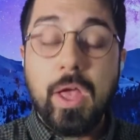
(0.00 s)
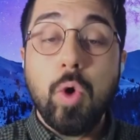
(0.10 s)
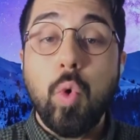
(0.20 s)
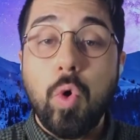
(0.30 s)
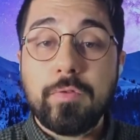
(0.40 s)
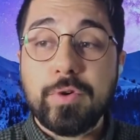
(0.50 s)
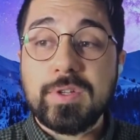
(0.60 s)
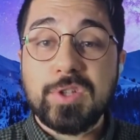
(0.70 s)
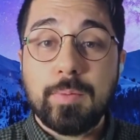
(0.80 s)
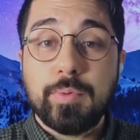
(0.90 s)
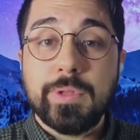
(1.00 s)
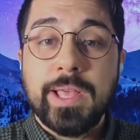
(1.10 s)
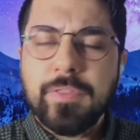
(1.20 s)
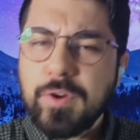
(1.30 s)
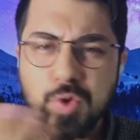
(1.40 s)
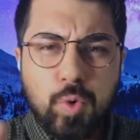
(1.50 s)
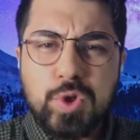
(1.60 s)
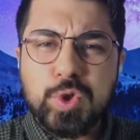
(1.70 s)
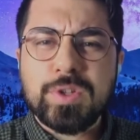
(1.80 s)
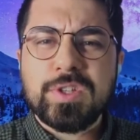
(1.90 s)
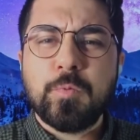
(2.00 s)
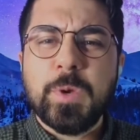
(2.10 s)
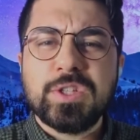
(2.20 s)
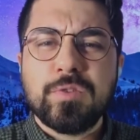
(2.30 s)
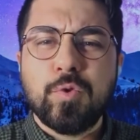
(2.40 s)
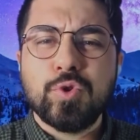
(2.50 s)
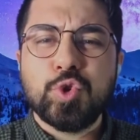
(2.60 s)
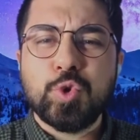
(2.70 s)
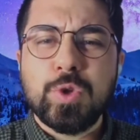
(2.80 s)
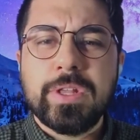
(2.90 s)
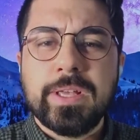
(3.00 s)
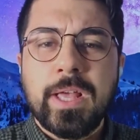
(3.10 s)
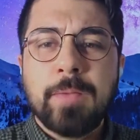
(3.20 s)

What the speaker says: Or, for example, there's all sorts of ways of controlling.